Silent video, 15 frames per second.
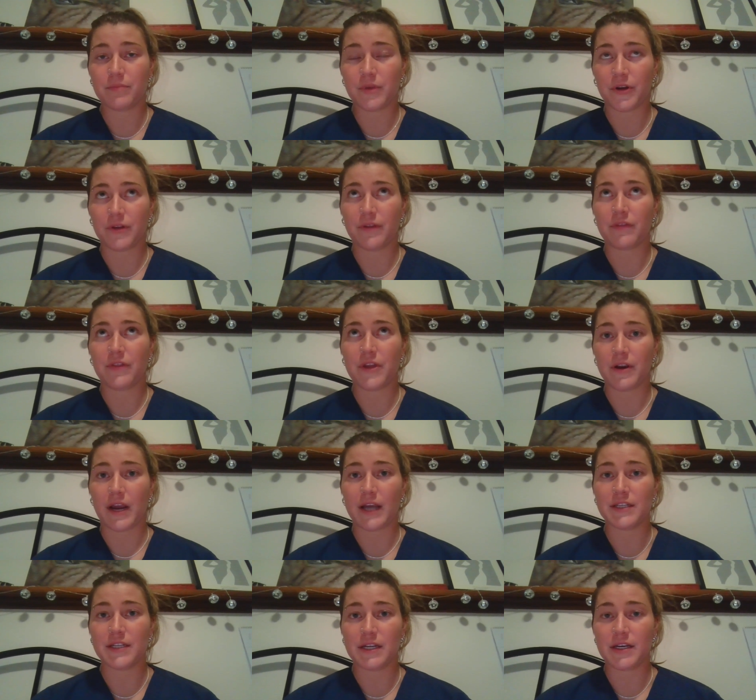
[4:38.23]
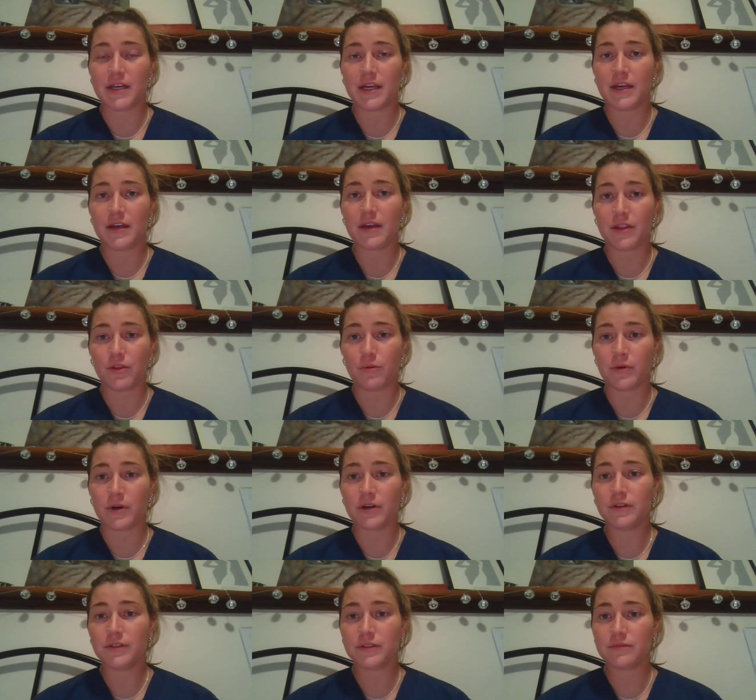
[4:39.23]
or their identity in the
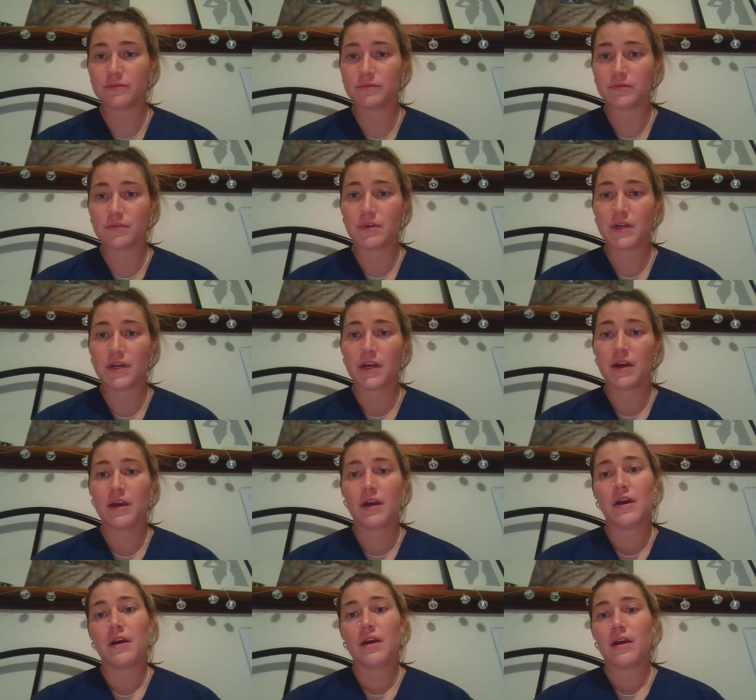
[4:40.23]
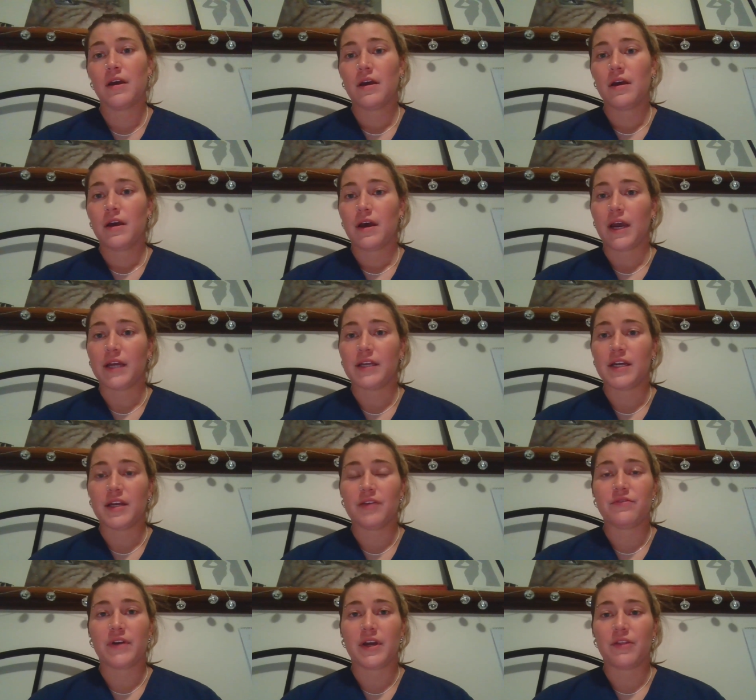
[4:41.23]
world.
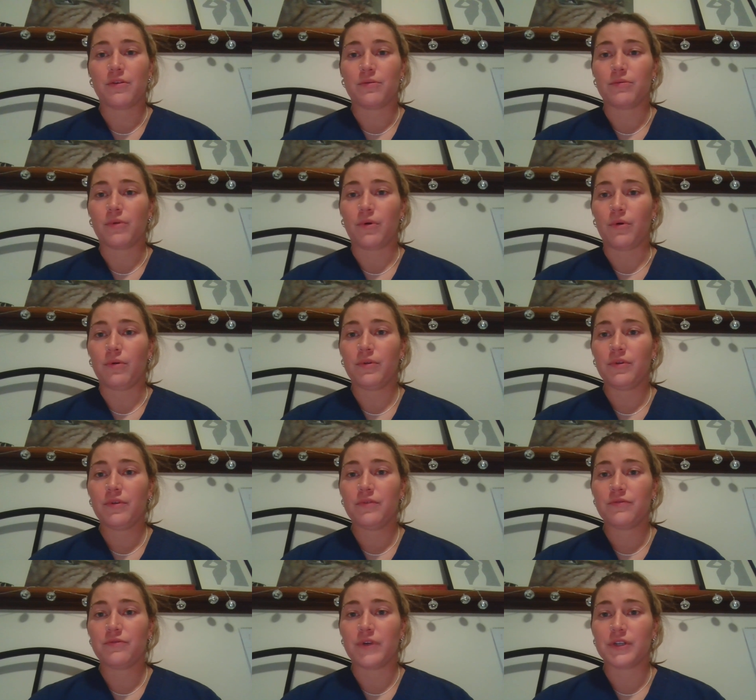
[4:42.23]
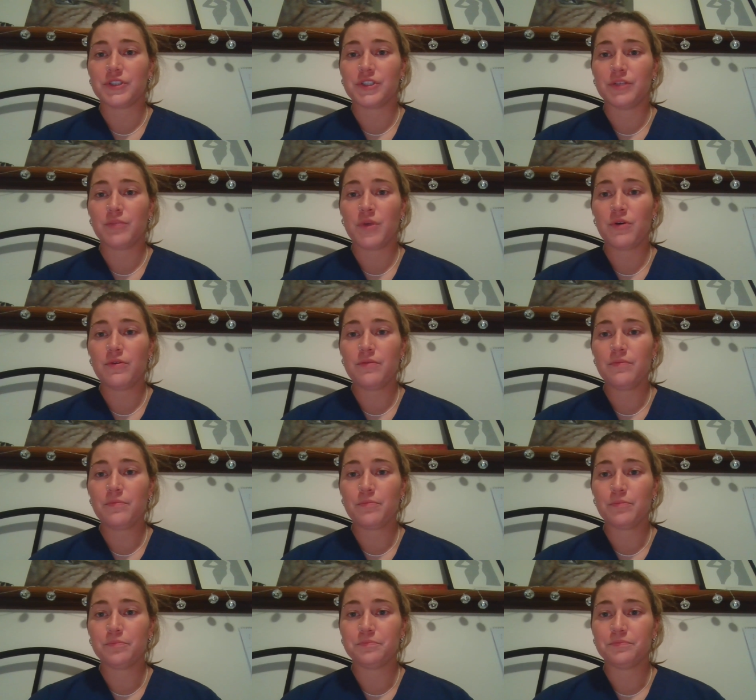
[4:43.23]
Identify the role function mode.
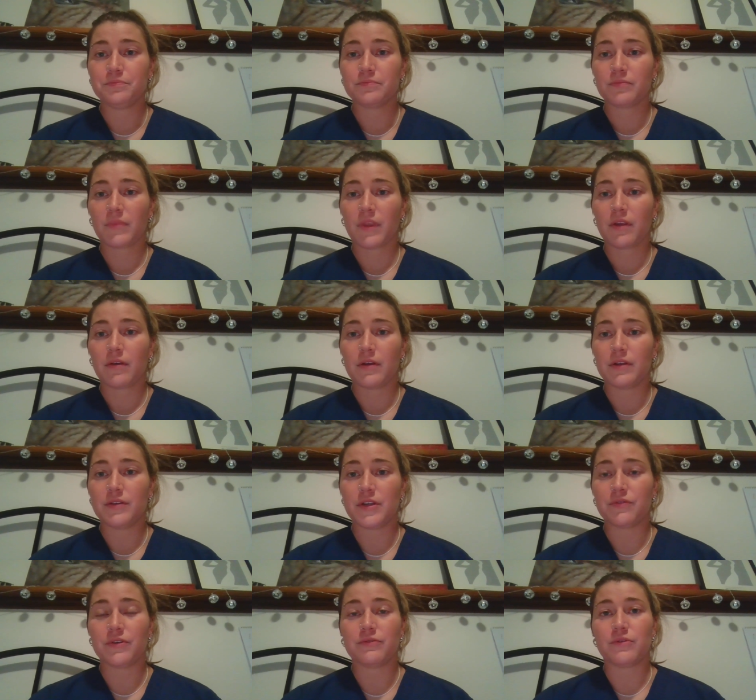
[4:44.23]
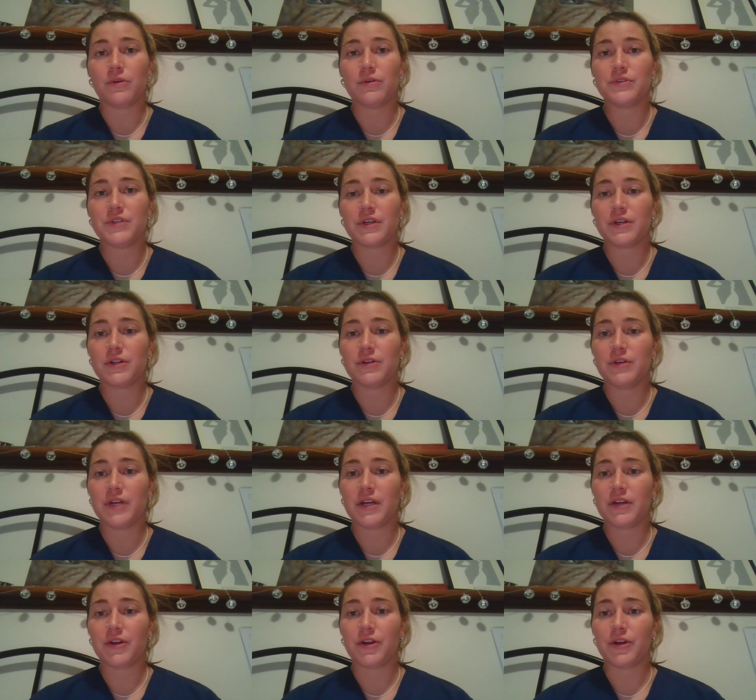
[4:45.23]
Different roles
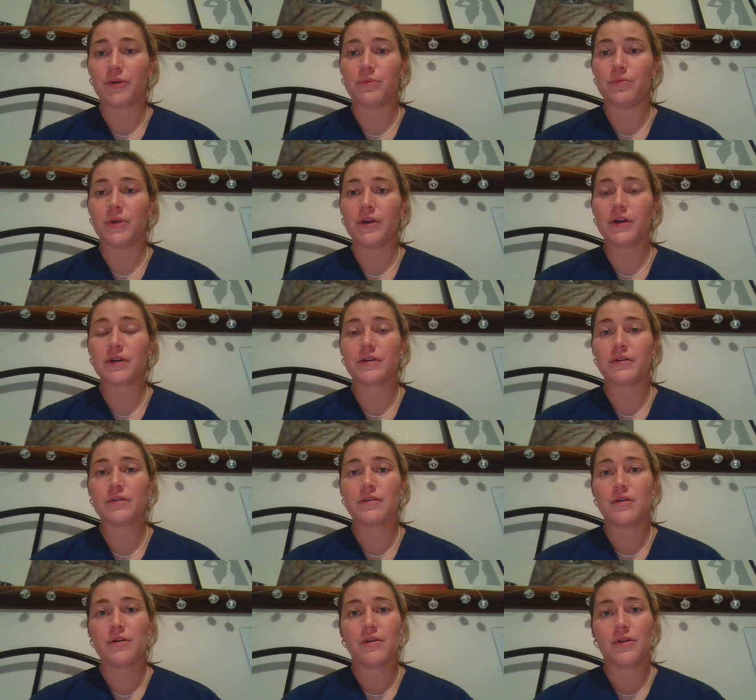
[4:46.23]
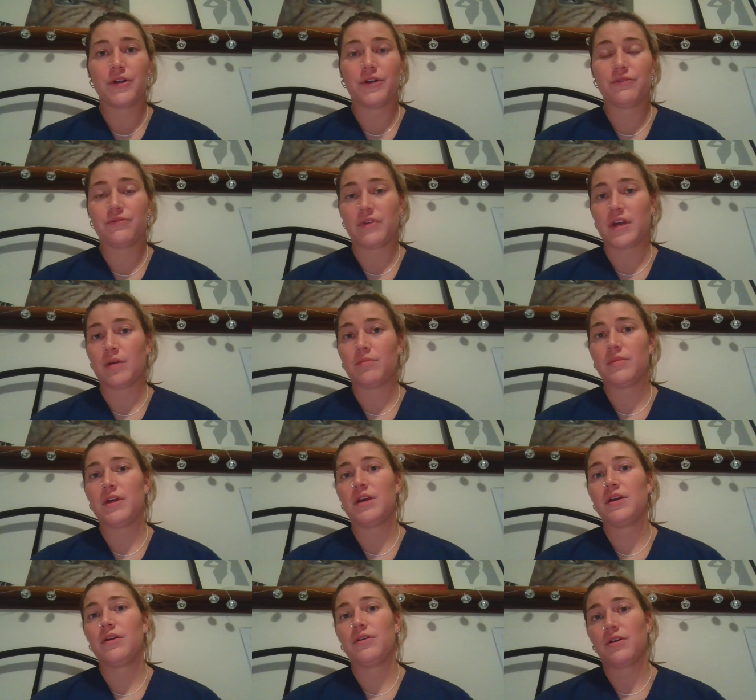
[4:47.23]
including your work, your
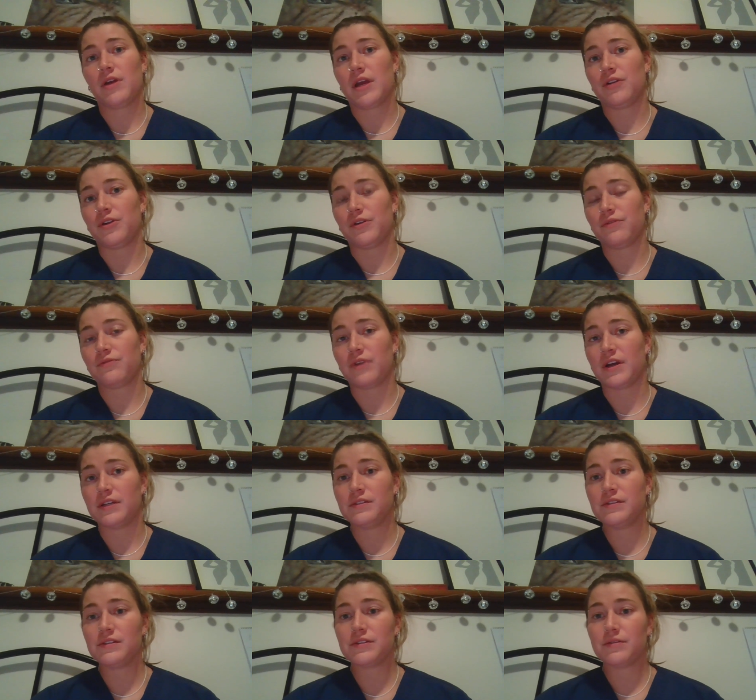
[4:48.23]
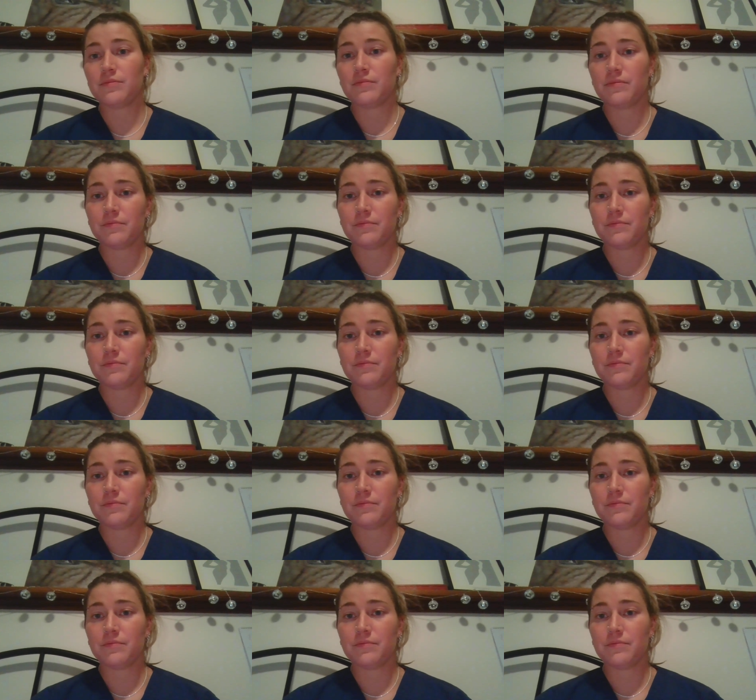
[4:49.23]
family, and your friends.